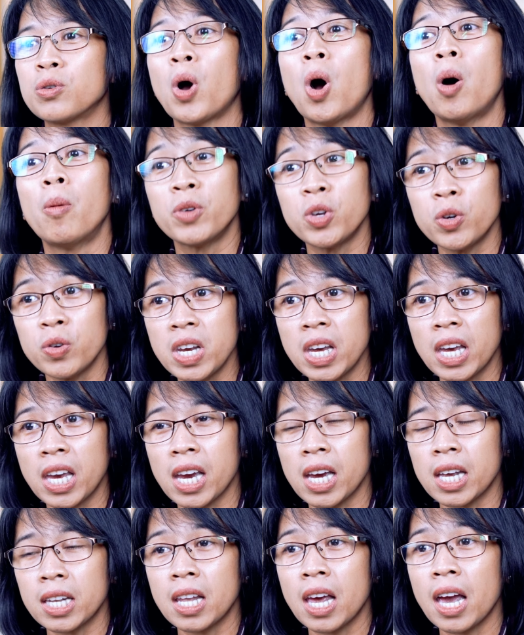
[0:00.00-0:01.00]

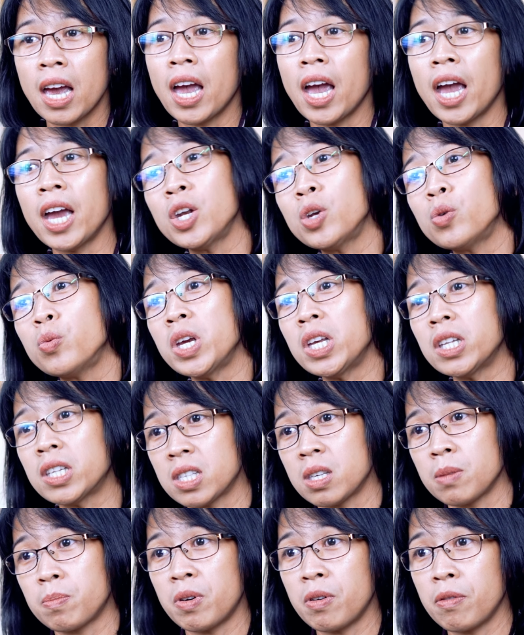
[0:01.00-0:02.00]
communicate and doing the
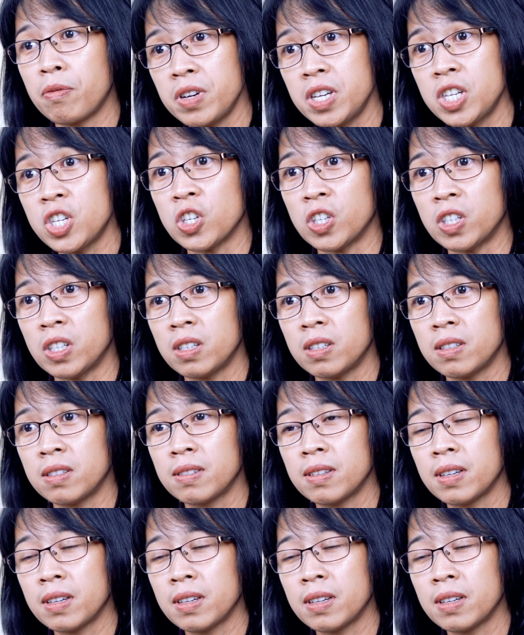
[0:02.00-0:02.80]
supervision.